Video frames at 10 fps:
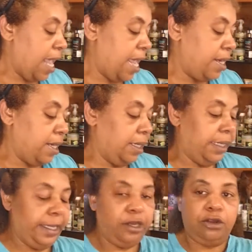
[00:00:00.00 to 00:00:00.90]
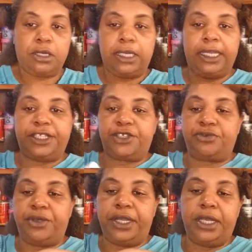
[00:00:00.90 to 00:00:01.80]
add a little
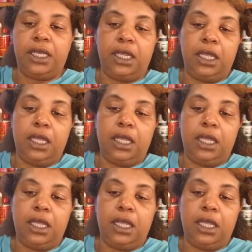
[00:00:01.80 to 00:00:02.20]
glycerin